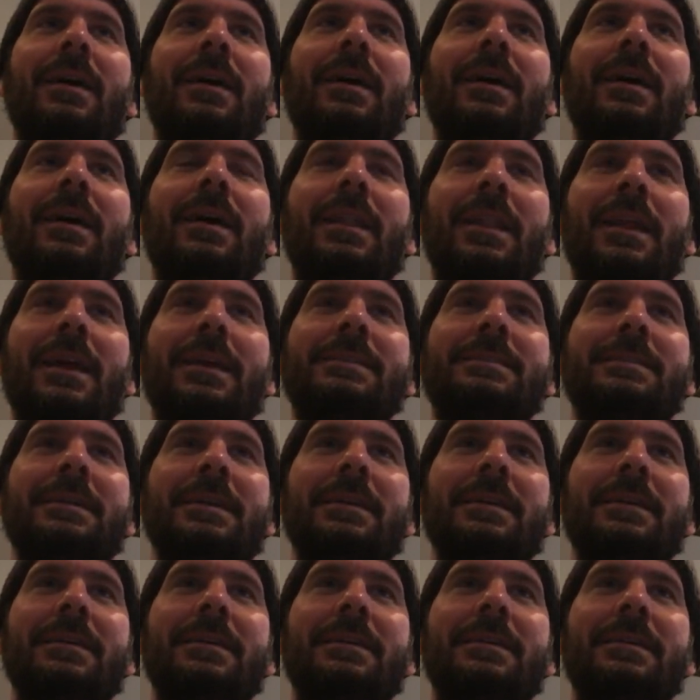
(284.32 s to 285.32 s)

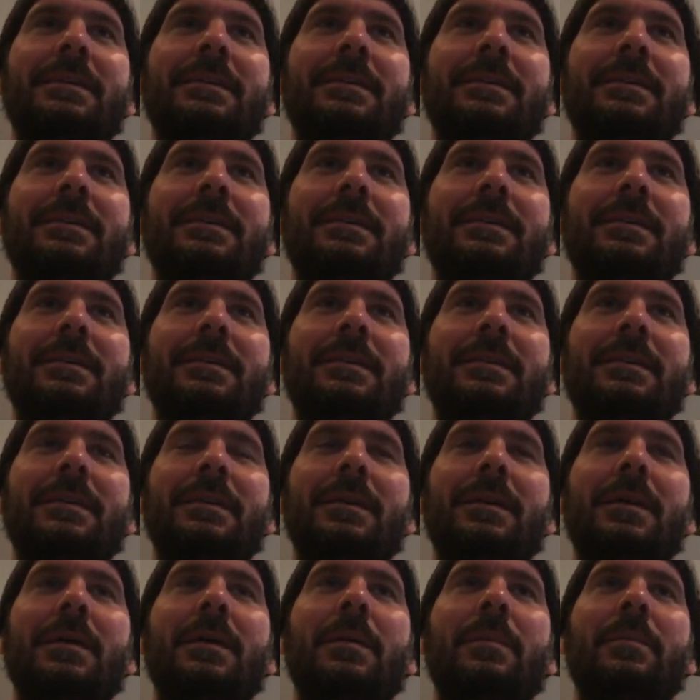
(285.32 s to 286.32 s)
Alexa,
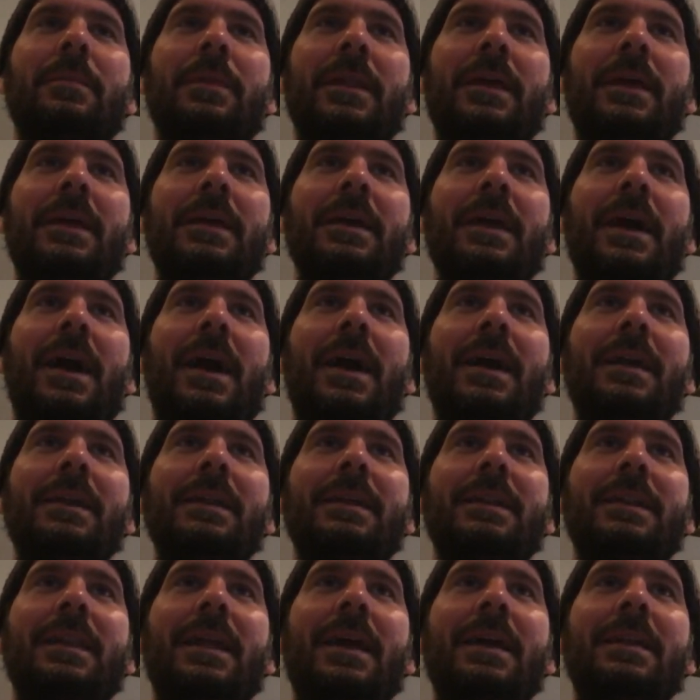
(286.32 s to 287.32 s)
play Ein
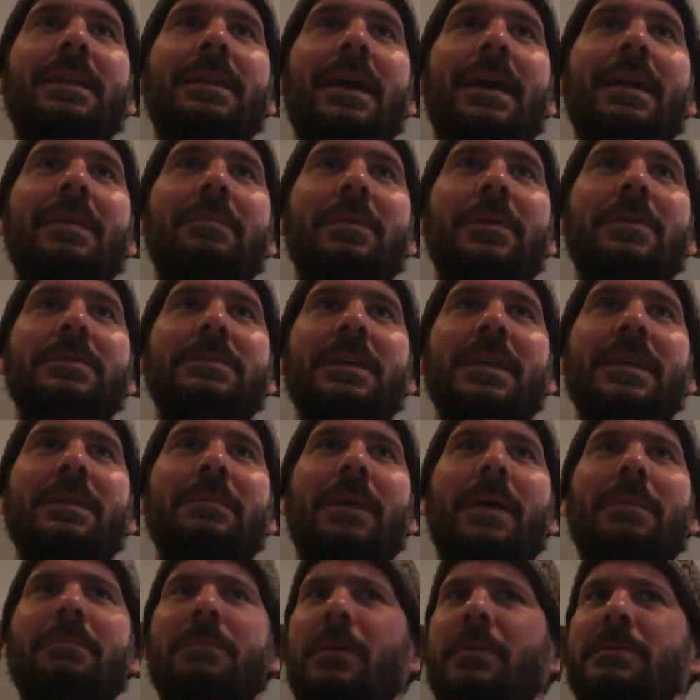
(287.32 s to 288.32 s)
Klein Night Music
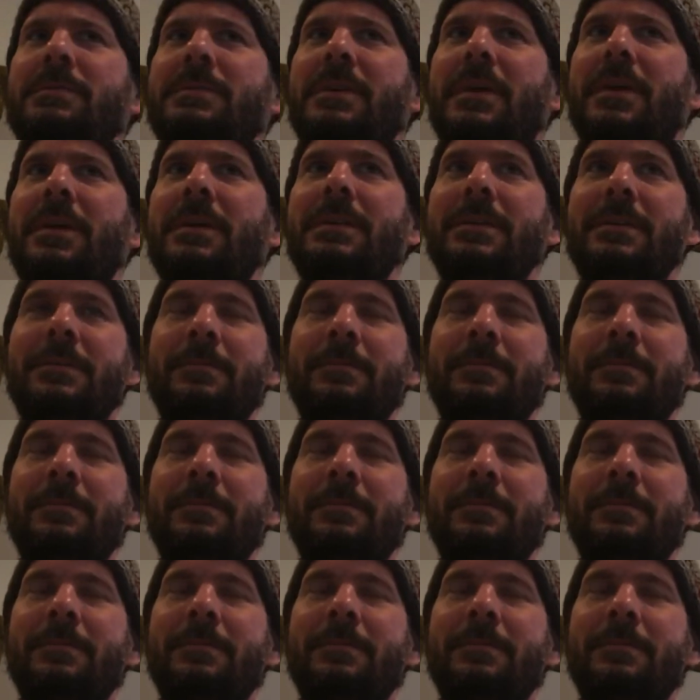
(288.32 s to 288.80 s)
by Mozart.